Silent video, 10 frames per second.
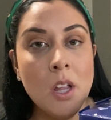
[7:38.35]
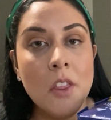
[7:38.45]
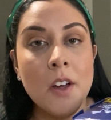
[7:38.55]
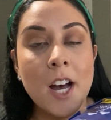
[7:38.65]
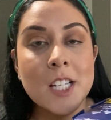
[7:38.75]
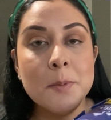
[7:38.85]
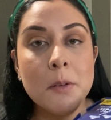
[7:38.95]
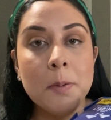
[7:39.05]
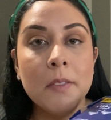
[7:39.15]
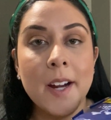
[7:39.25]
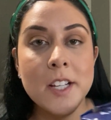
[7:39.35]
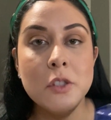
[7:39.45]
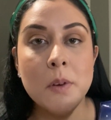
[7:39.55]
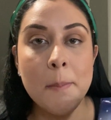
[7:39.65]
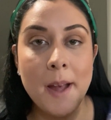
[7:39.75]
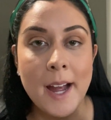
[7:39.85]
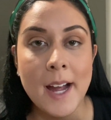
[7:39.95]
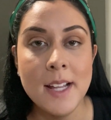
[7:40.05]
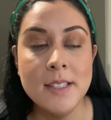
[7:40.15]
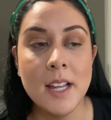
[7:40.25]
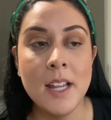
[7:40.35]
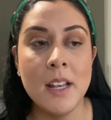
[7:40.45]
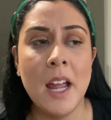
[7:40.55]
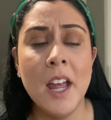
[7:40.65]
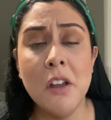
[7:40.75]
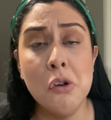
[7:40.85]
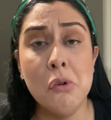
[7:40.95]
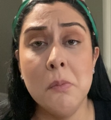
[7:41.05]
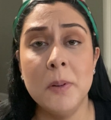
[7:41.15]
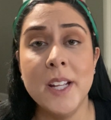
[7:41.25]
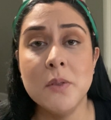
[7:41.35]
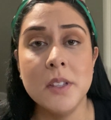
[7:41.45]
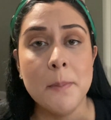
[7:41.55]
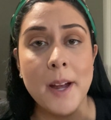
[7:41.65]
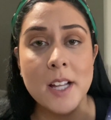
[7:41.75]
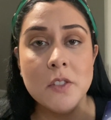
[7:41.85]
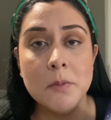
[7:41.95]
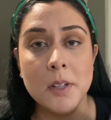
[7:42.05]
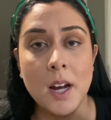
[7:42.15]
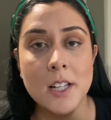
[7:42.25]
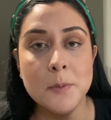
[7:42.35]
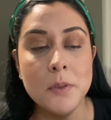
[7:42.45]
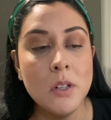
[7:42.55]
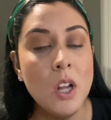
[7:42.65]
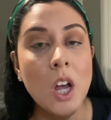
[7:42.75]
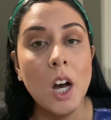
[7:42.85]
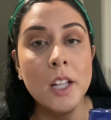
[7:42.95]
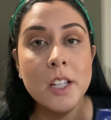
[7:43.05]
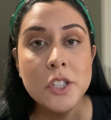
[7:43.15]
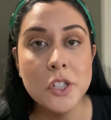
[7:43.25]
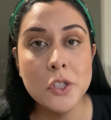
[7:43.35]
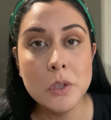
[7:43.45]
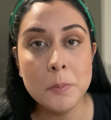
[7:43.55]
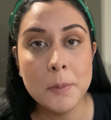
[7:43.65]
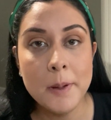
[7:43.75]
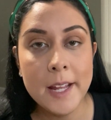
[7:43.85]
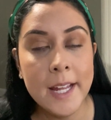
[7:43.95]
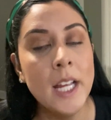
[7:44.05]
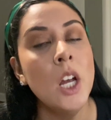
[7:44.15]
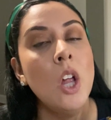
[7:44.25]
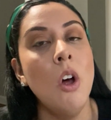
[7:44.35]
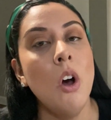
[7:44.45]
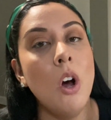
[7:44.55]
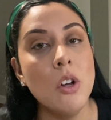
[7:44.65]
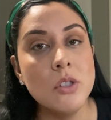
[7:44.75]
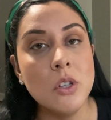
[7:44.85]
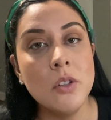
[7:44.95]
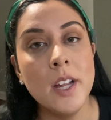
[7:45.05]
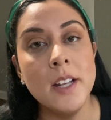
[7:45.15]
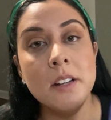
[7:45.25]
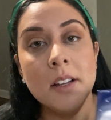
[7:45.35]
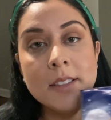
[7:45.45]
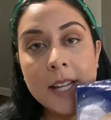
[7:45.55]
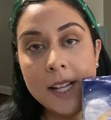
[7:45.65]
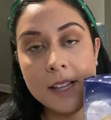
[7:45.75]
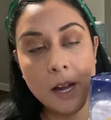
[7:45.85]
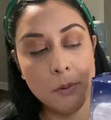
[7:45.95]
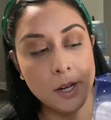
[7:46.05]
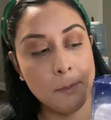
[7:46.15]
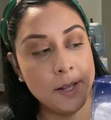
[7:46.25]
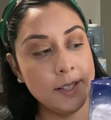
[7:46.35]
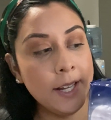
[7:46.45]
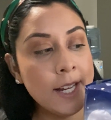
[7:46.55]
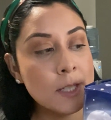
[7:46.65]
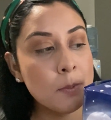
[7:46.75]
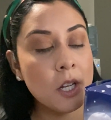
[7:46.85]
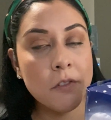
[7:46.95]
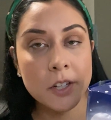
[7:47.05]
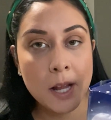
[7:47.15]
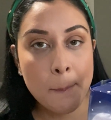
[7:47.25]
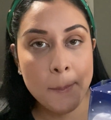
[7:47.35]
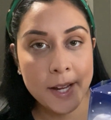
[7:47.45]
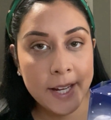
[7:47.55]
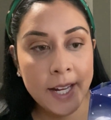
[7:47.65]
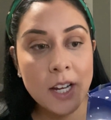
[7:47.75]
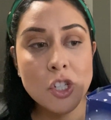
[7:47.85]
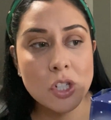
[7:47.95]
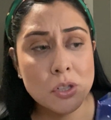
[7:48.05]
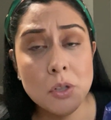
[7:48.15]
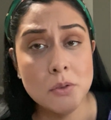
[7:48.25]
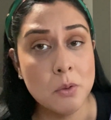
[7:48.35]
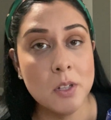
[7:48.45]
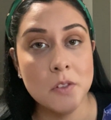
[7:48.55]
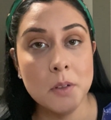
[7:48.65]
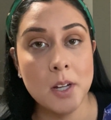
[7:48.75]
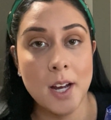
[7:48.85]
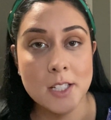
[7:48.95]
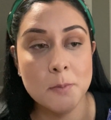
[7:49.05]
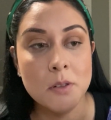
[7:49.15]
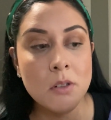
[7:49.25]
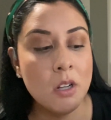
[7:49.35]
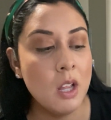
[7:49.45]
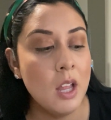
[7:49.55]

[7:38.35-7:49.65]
The hospital provides you with pads, and I had no complaints with the pads from the hospital. Unless you're super picky, also, then I recommend these. But if you're not picky, just use the ones from the hospital.